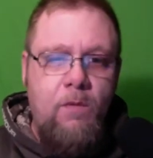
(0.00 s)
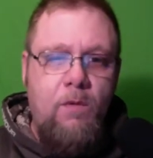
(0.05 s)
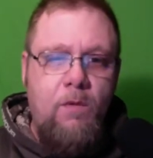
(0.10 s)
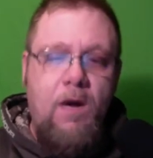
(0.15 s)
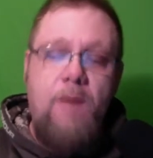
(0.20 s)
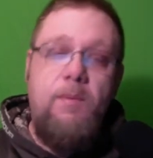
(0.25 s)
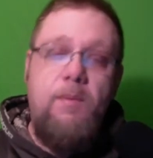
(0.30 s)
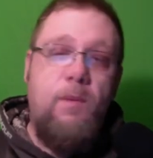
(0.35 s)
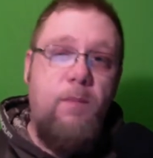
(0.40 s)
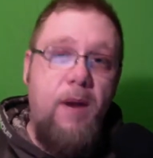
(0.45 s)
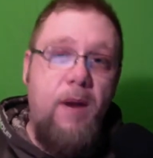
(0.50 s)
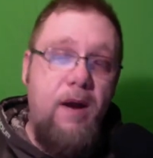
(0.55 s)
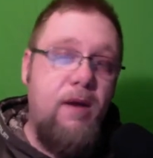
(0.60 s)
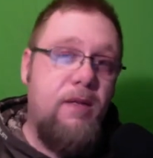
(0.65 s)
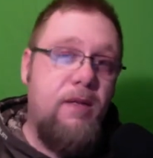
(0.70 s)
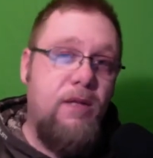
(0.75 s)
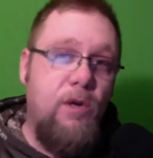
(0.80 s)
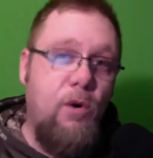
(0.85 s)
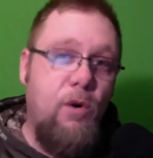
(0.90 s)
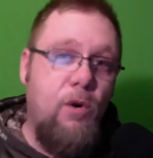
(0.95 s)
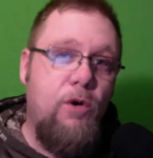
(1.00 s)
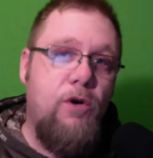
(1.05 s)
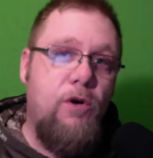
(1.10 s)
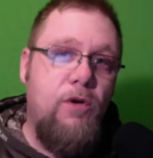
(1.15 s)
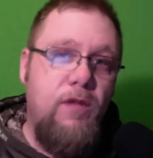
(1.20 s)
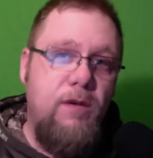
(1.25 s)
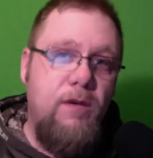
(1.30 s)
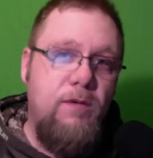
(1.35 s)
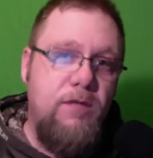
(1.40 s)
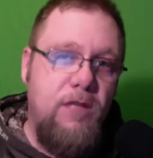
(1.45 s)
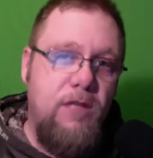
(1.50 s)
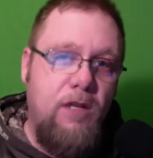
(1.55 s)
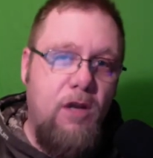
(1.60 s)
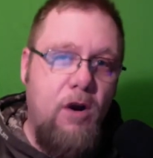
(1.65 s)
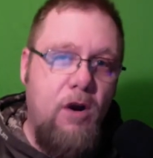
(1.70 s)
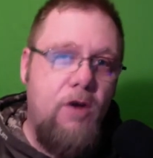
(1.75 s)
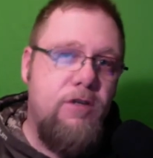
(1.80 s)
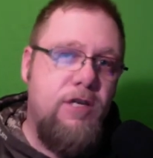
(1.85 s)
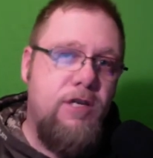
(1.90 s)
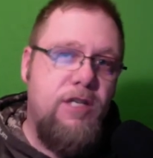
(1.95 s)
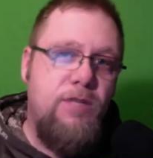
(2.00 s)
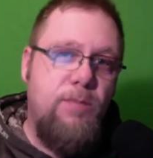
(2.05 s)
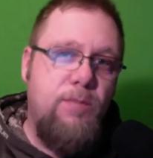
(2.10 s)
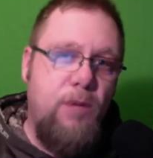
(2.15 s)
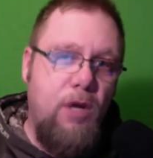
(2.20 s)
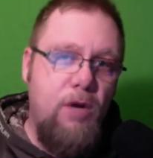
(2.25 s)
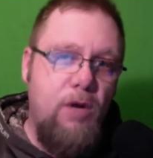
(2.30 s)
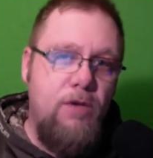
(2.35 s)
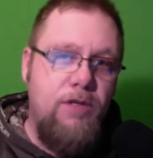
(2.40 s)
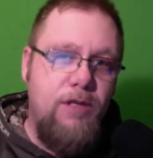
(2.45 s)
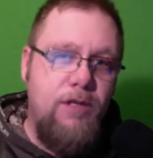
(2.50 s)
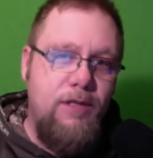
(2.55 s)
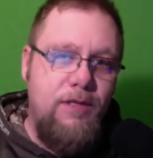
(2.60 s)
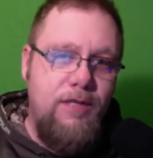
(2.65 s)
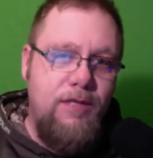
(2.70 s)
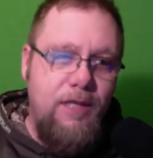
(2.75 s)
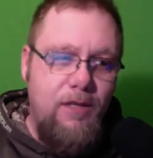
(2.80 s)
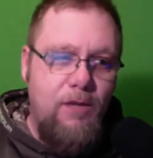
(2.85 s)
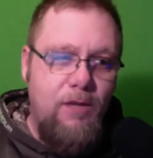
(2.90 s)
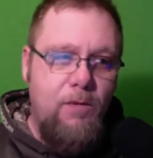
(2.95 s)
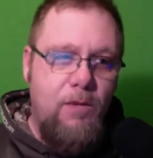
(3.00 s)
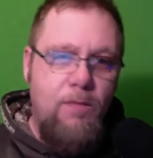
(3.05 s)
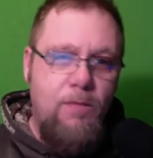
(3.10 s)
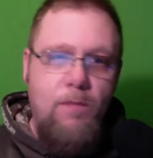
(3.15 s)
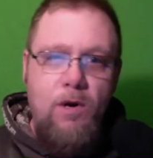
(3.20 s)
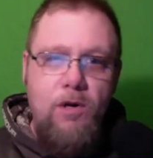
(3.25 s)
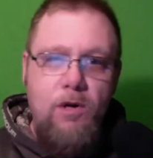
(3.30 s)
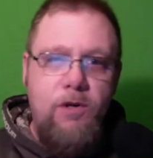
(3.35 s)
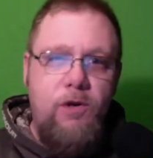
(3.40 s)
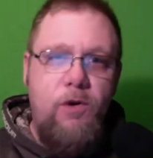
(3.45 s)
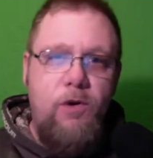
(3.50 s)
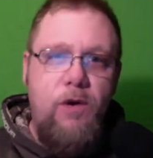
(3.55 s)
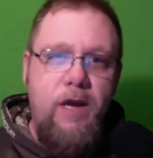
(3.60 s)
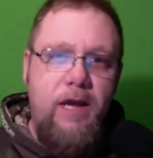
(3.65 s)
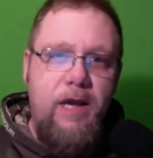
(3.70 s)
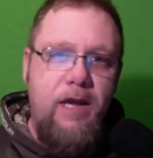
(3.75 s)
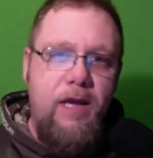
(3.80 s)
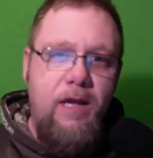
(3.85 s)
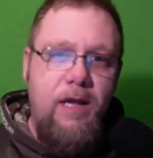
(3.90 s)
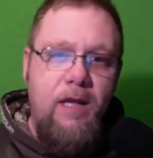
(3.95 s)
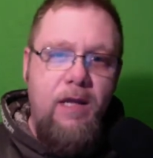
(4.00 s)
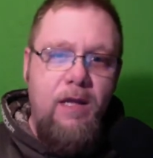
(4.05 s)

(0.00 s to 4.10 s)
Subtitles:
While preparing the order, there was a large explosion dealing with mercury,